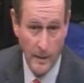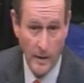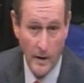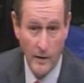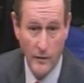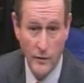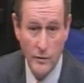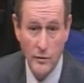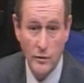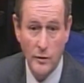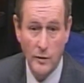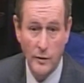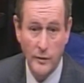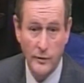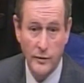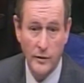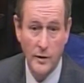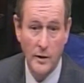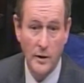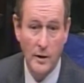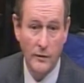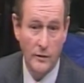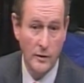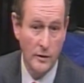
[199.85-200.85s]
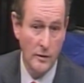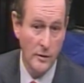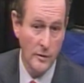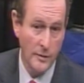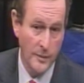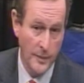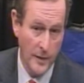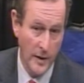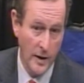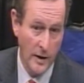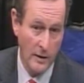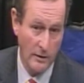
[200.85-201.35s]
If you don't, you don't
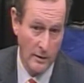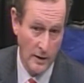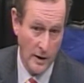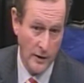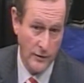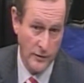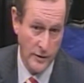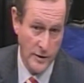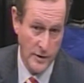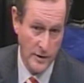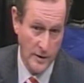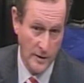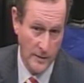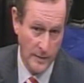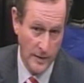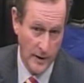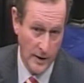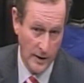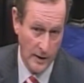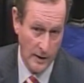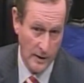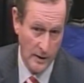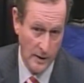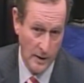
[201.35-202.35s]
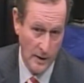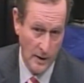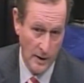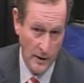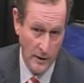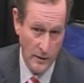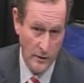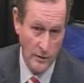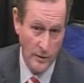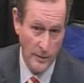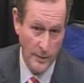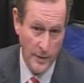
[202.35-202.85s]
pay your electricity bill,
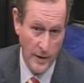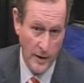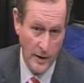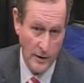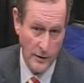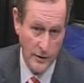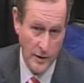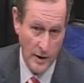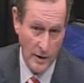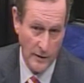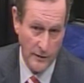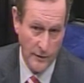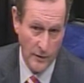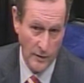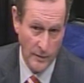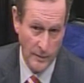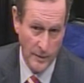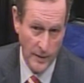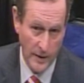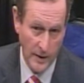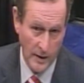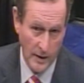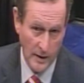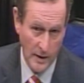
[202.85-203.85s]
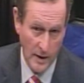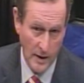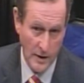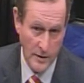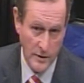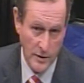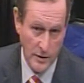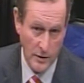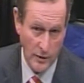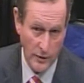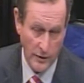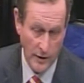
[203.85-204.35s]
you don't pay your telephone bill, it's
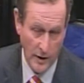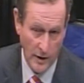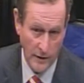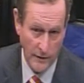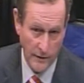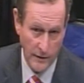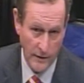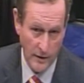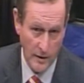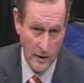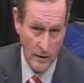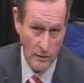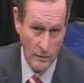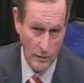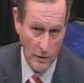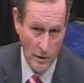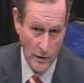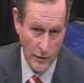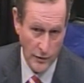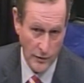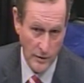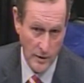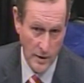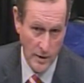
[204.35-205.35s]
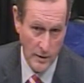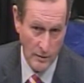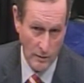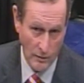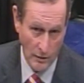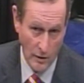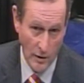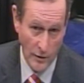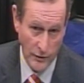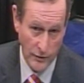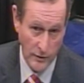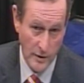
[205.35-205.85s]
cut off. Now, water, it,
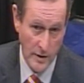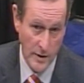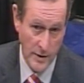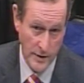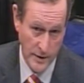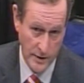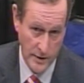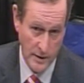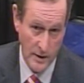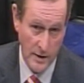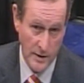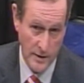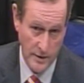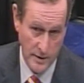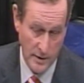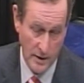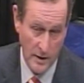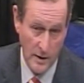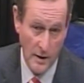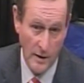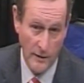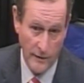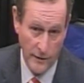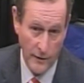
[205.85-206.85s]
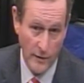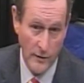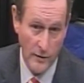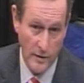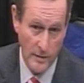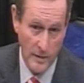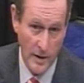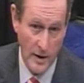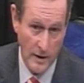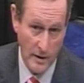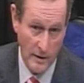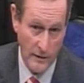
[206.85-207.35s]
water is, is
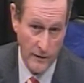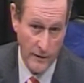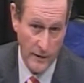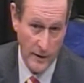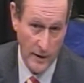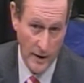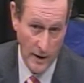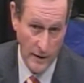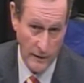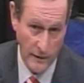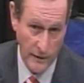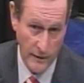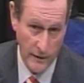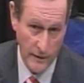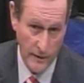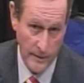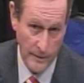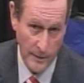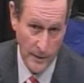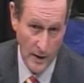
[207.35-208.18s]
fundamental for life.